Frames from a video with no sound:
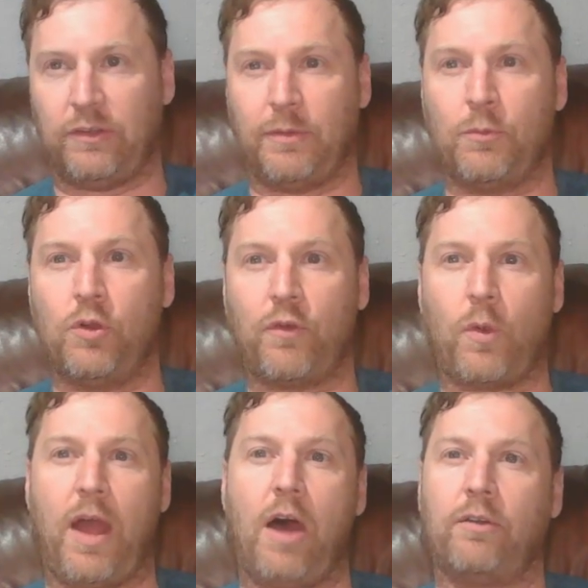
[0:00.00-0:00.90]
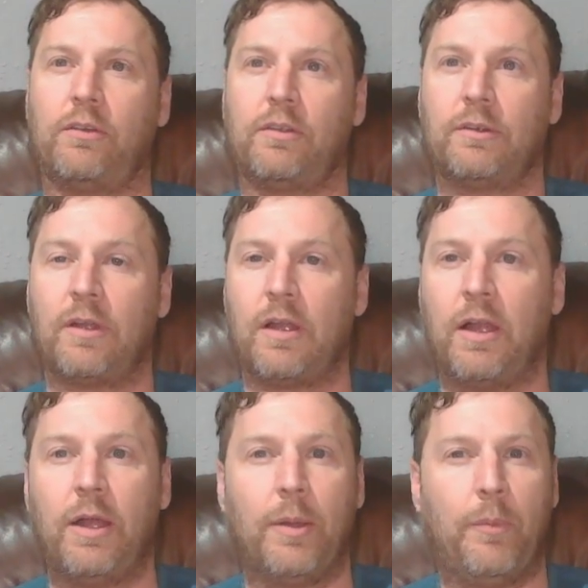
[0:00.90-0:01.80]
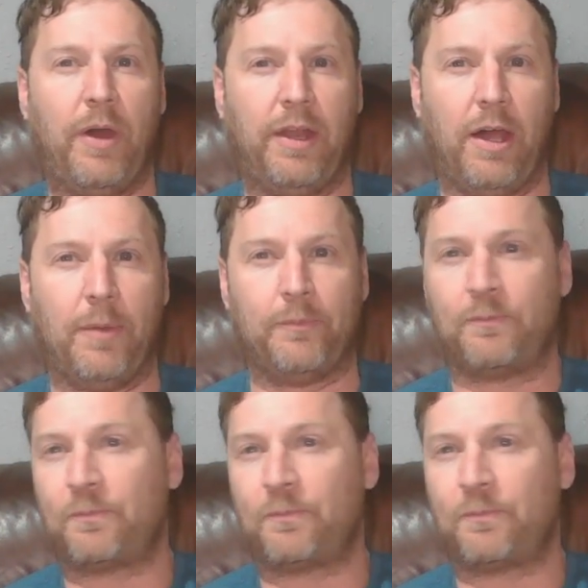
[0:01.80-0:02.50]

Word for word: to move around. But, um...